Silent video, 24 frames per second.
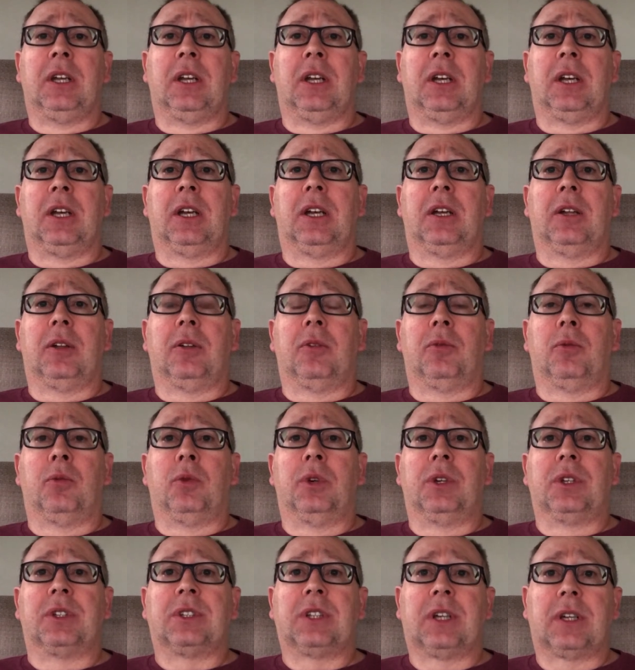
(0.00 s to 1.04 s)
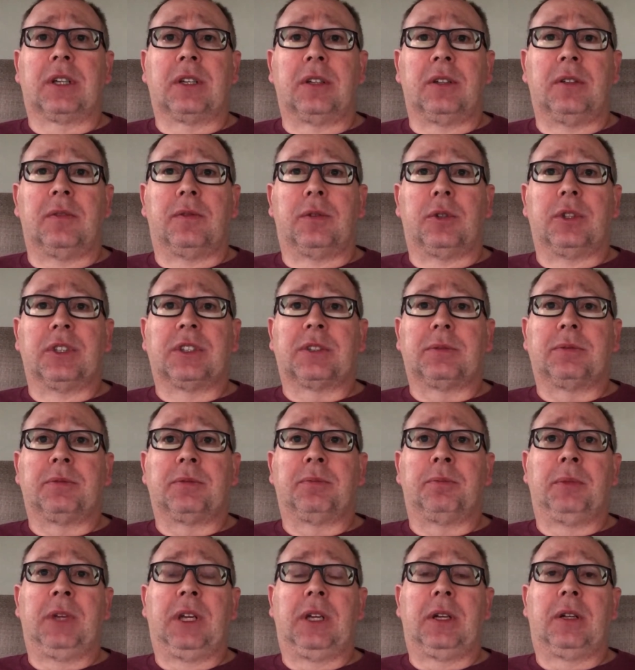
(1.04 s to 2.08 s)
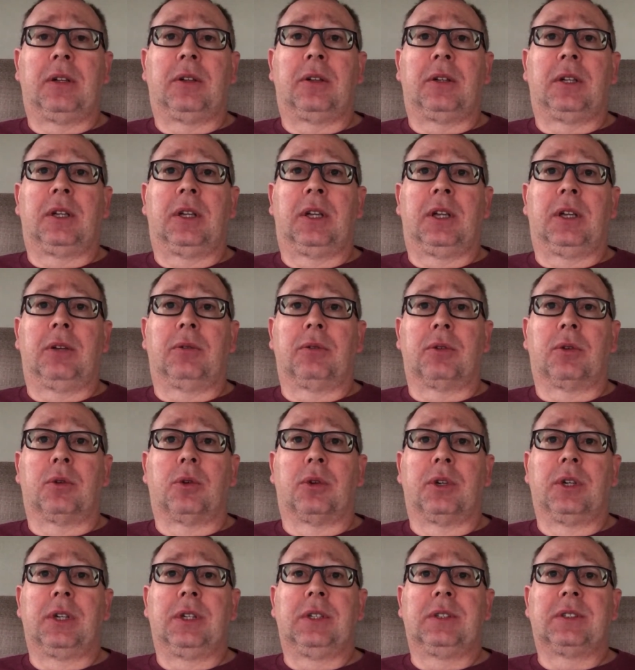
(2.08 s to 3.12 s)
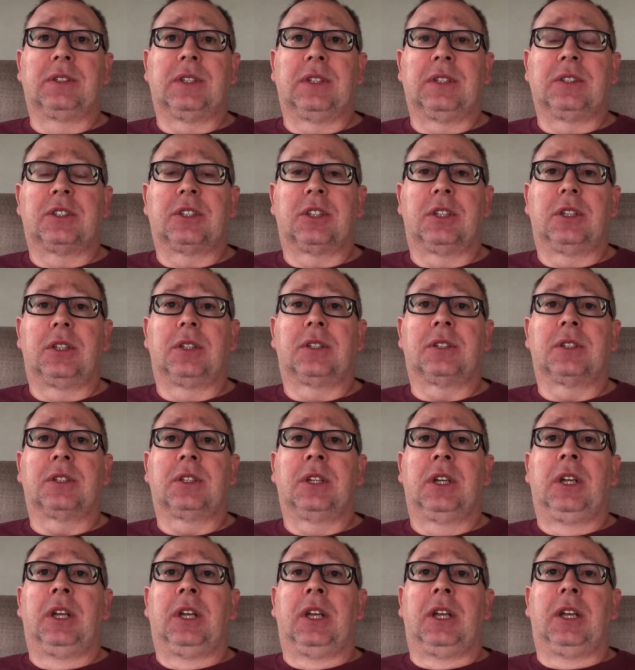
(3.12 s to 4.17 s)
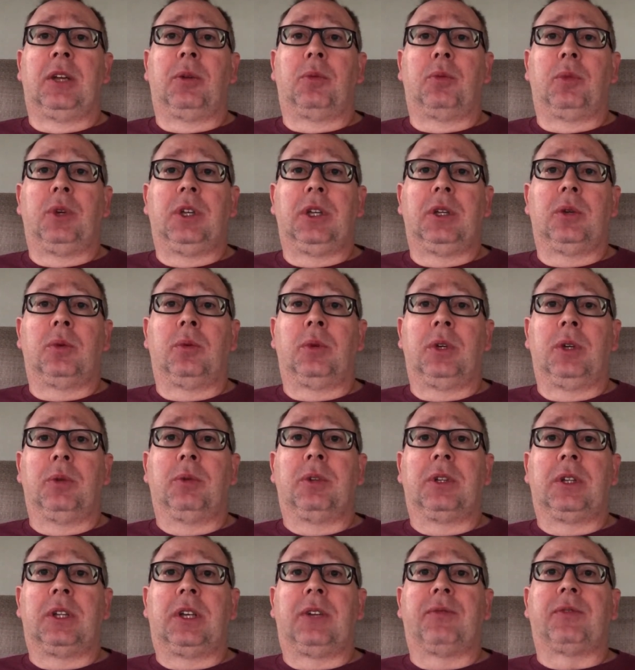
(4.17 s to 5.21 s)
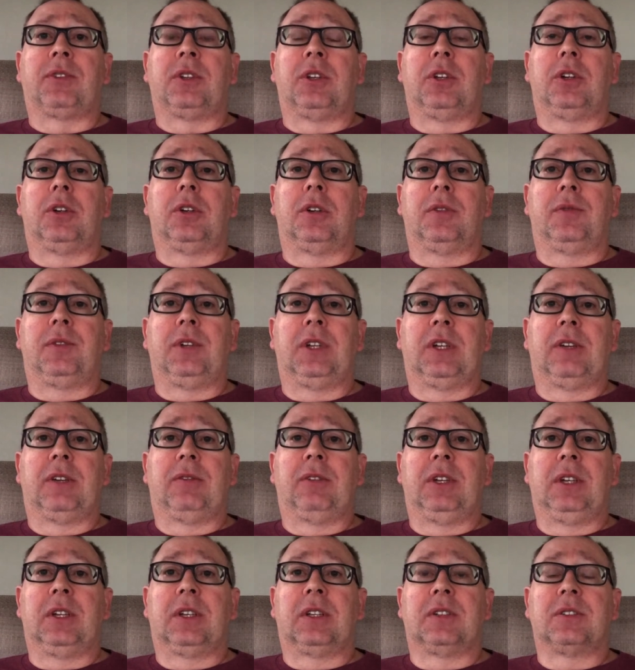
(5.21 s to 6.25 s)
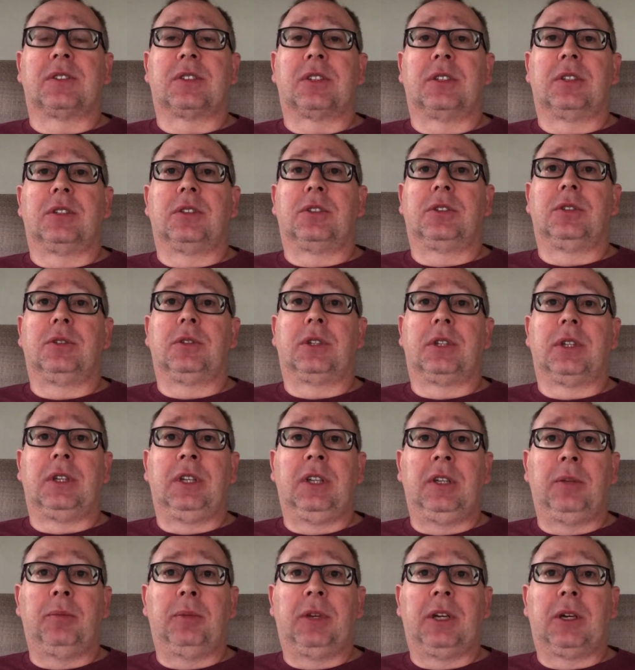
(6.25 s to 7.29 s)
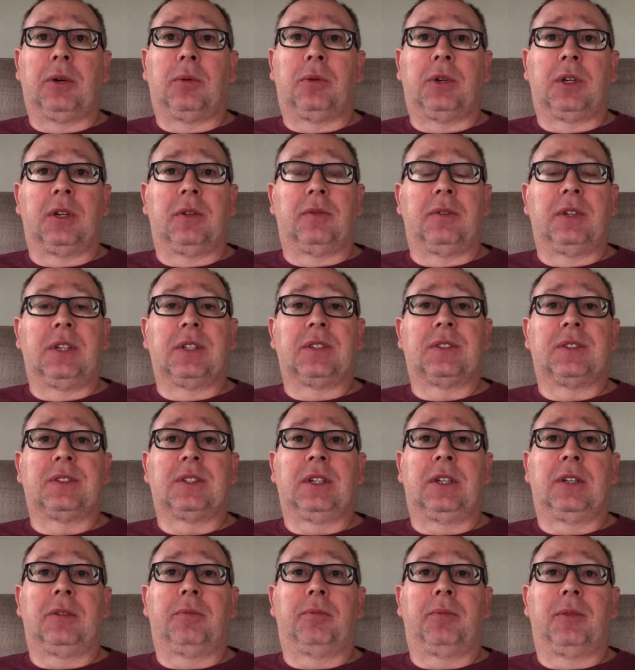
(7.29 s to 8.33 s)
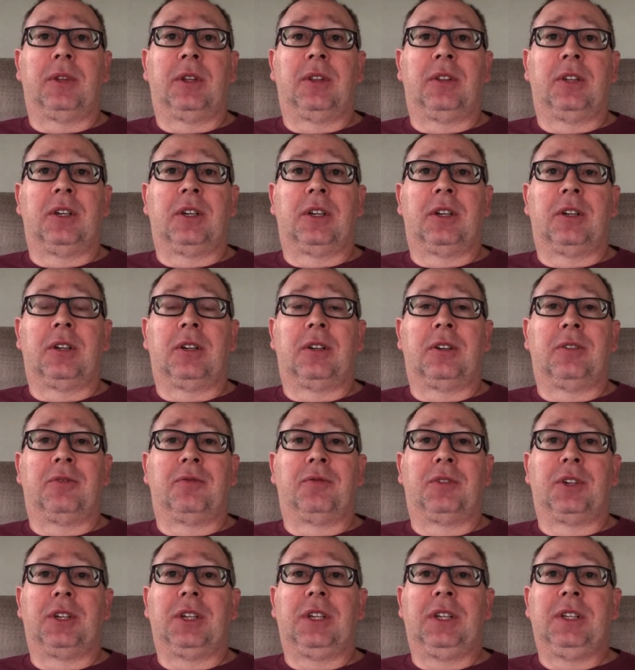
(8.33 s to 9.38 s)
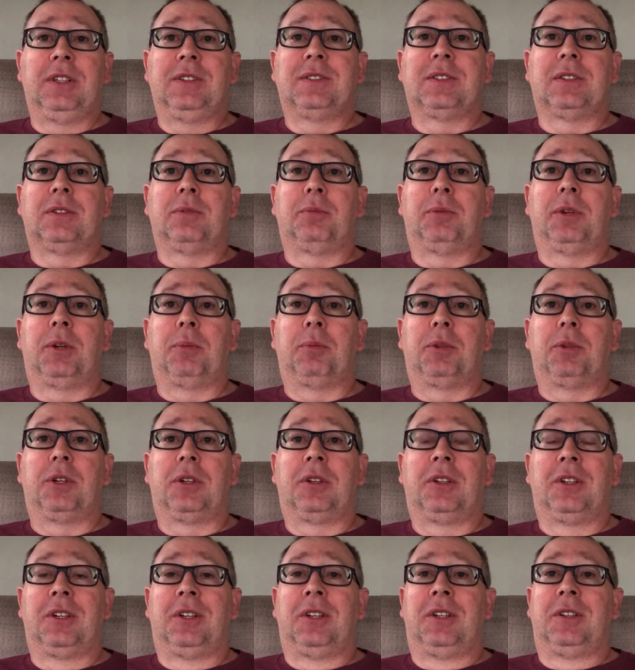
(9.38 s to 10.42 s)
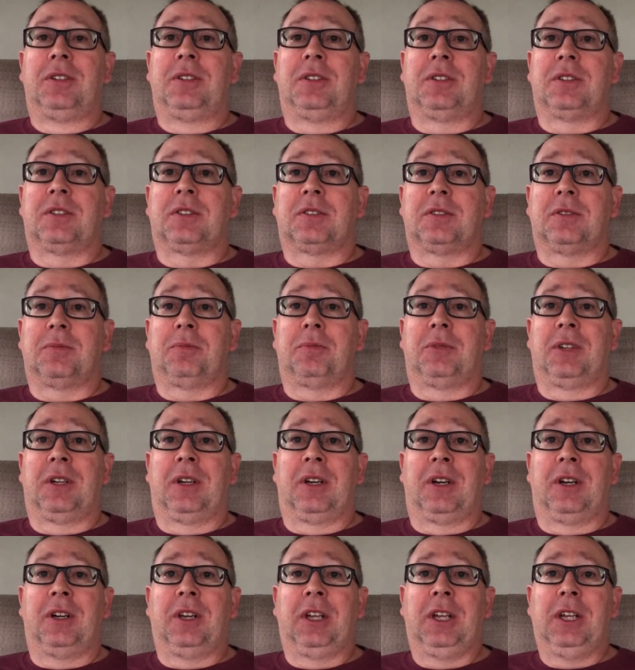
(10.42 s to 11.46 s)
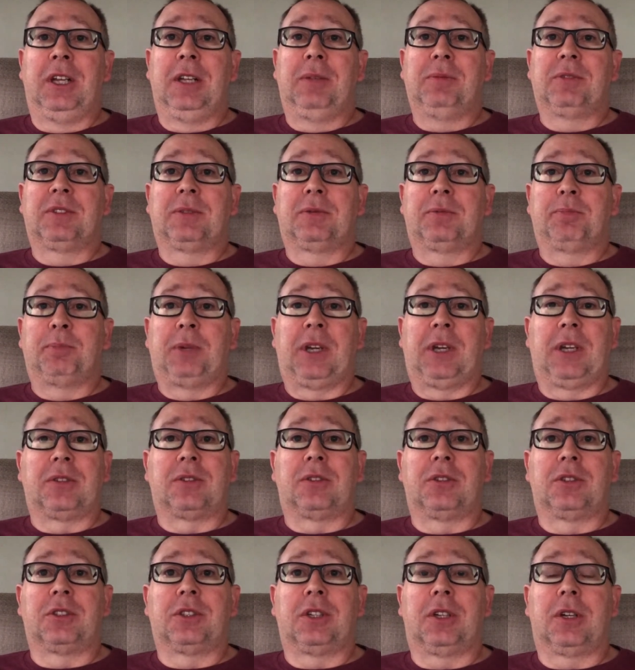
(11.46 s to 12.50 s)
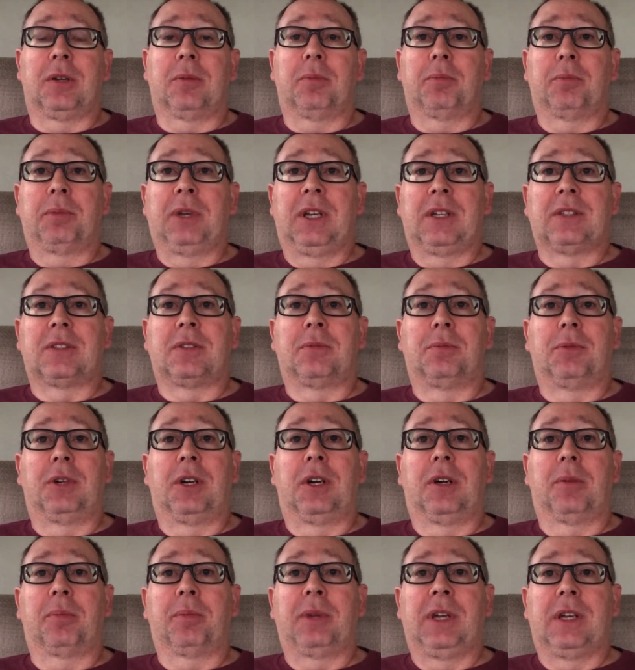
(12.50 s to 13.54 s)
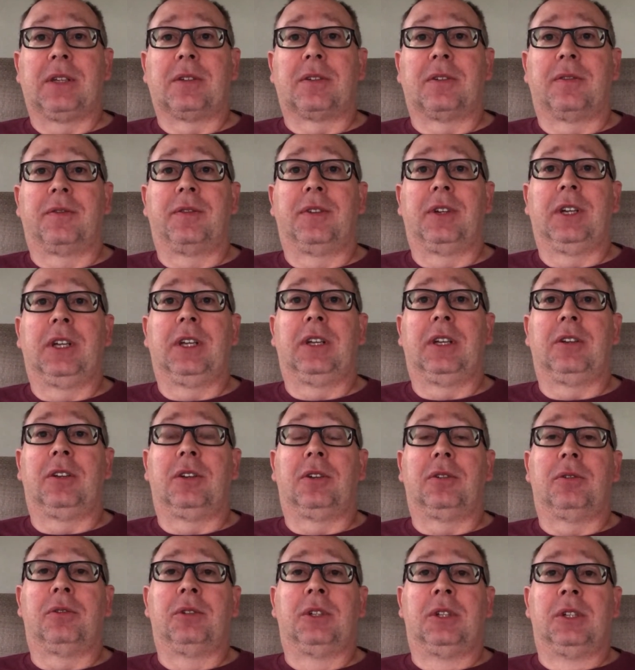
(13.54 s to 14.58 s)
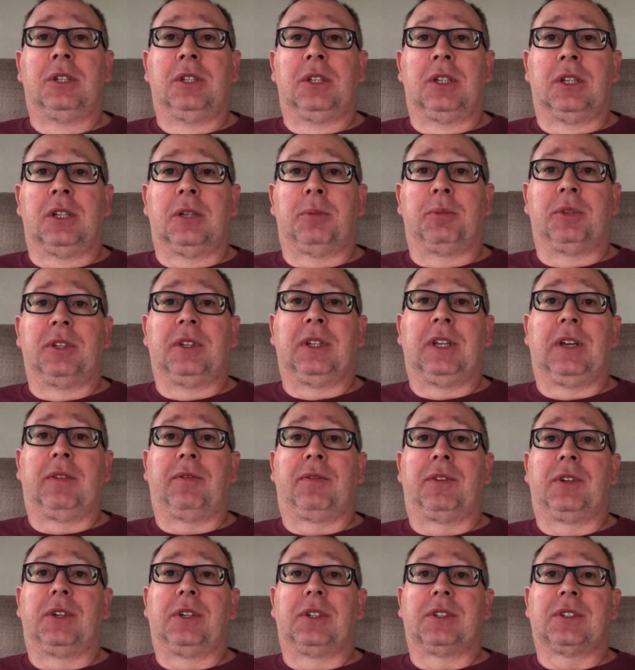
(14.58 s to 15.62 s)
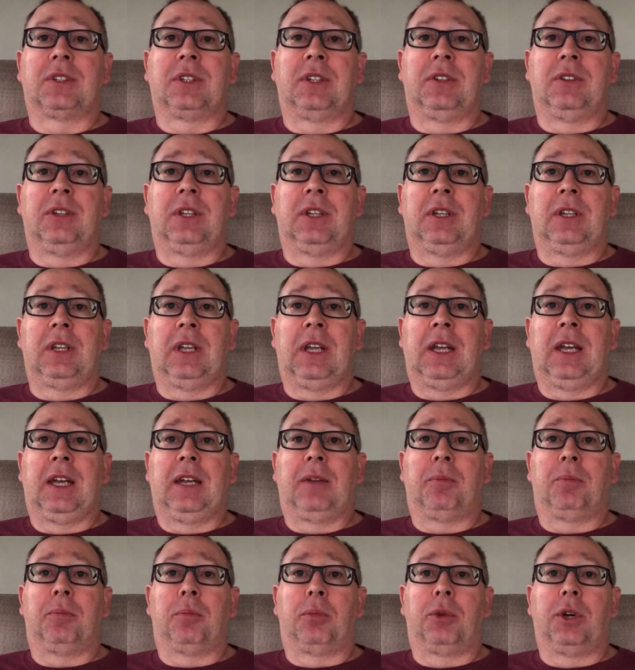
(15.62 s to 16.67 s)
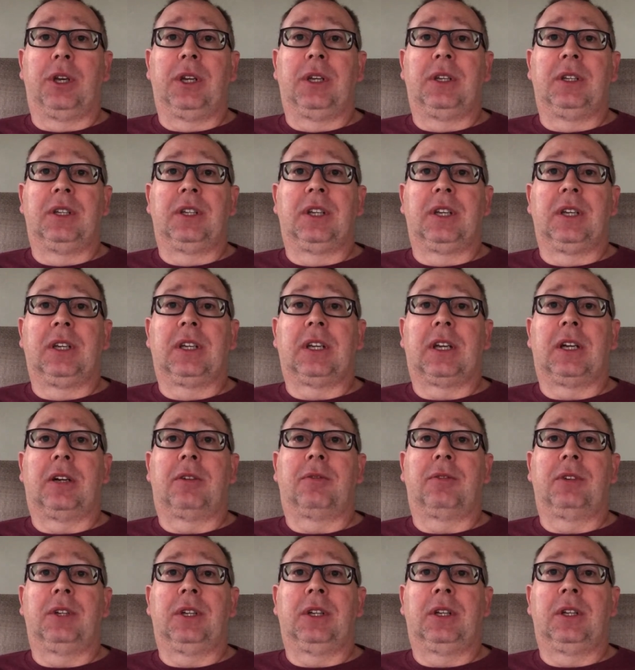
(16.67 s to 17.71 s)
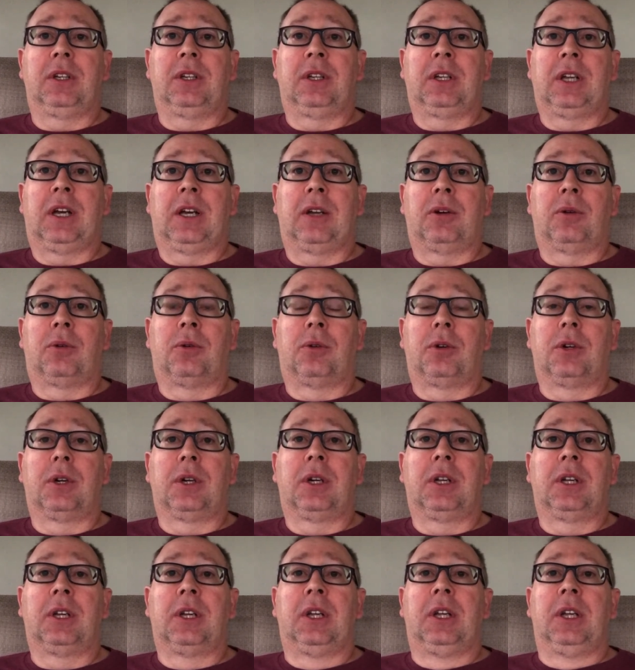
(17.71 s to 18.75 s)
Uh, we're checking the voicemail recordings at church and we, we would love to know if you have any concerns. You can email one of us. Um, they're very easy to remember. Just our names, Pastor Chuck, Pastor Mark, Pastor Fernando. I uh, put that first, and then at bradentoncalvary.org.